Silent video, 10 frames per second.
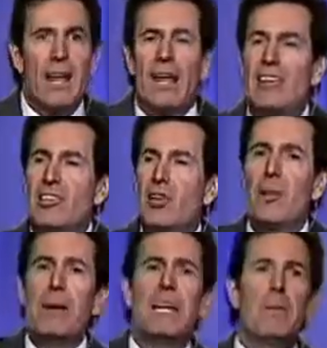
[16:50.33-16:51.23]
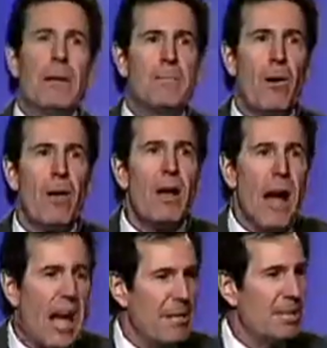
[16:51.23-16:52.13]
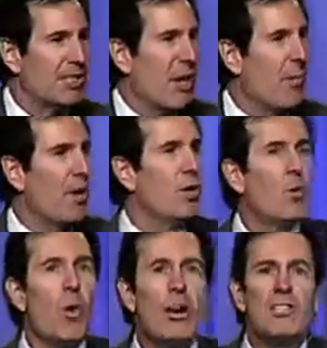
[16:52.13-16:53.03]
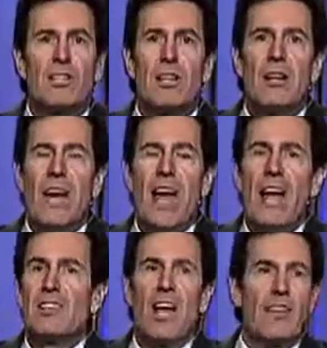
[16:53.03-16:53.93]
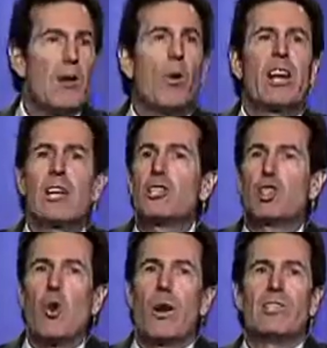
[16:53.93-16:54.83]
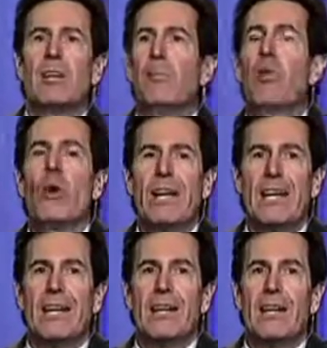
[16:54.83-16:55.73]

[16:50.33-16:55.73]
And as I start meeting people, I meet someone who works as, they work in a store as an employee.